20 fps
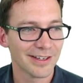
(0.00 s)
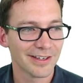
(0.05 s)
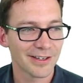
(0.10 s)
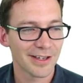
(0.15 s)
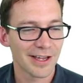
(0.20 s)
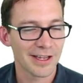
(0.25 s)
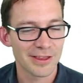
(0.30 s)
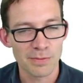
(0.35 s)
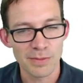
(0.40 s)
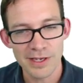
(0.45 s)

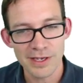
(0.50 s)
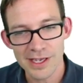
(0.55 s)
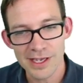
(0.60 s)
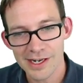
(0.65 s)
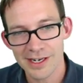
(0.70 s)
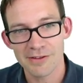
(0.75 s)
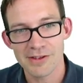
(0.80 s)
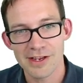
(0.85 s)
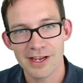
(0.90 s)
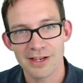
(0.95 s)
At the beginning
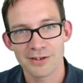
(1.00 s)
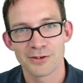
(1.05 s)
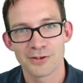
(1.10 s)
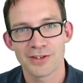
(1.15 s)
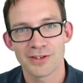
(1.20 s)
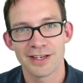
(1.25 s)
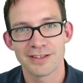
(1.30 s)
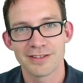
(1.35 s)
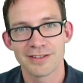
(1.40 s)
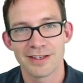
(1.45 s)
of the
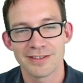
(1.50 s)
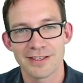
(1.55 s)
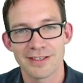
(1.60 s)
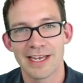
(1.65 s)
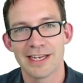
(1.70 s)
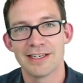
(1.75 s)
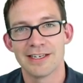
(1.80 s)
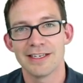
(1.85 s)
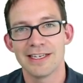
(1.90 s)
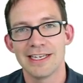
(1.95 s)
exercise, I
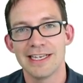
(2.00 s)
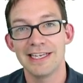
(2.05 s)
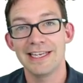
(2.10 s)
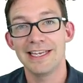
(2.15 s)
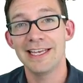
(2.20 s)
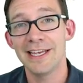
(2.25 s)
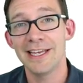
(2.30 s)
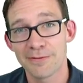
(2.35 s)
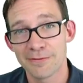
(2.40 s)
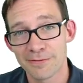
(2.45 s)
said,
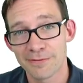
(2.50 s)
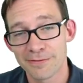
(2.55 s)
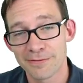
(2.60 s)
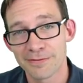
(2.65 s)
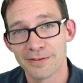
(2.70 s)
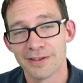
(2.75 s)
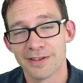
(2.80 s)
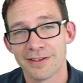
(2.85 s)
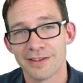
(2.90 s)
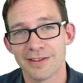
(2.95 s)
if
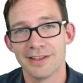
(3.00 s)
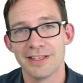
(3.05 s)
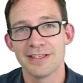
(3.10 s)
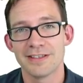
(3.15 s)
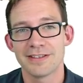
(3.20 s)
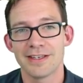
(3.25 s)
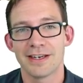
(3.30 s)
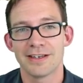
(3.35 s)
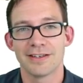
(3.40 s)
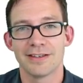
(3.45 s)
these
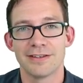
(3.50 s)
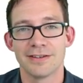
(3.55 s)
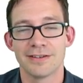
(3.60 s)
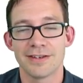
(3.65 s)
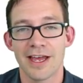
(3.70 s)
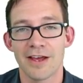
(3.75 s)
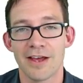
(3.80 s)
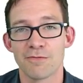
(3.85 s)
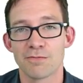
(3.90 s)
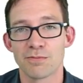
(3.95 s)
sentences
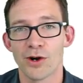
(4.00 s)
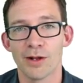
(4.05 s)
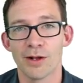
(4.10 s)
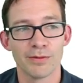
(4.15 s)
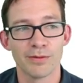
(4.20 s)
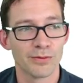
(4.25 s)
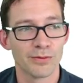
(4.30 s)
have problems with